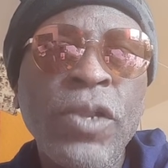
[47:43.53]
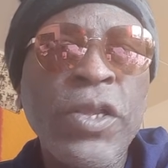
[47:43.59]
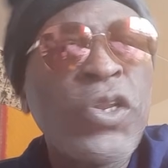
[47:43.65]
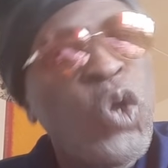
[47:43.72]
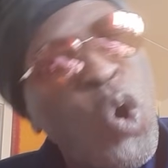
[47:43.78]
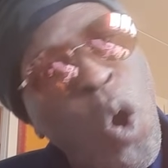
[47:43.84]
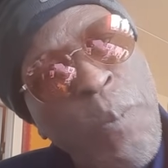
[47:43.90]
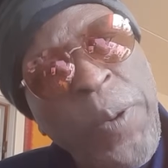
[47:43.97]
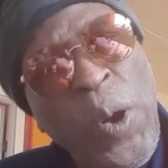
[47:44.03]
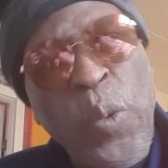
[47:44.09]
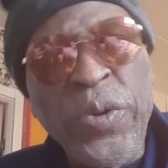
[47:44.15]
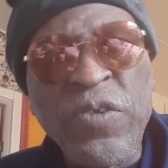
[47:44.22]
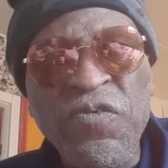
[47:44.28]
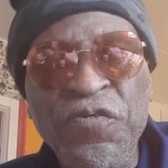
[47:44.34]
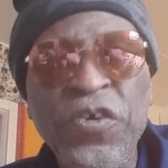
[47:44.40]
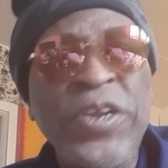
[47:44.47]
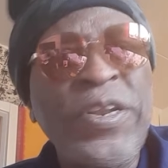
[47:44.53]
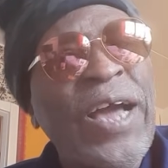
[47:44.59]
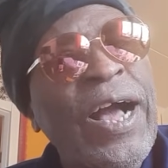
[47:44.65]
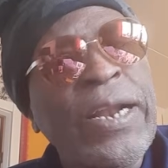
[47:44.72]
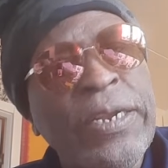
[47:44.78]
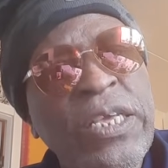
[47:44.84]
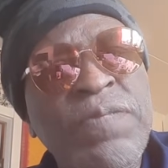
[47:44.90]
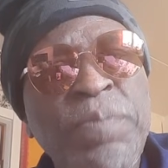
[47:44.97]
The Oprah Winfrey and
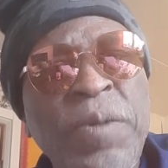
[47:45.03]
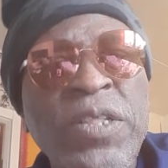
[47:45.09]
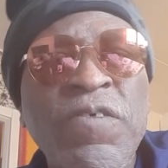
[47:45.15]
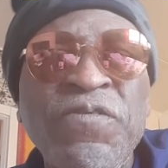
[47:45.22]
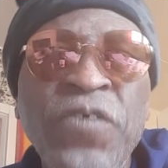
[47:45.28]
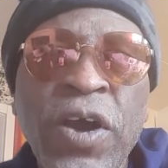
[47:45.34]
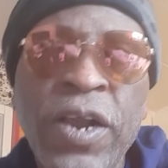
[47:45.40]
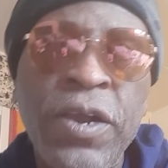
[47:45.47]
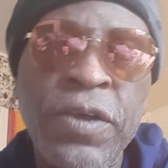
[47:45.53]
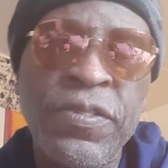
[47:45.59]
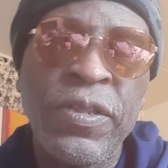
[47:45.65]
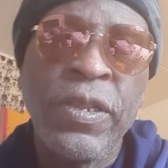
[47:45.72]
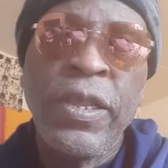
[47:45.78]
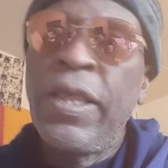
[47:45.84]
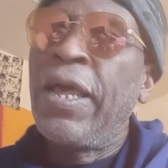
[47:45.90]
all these motherfuckers.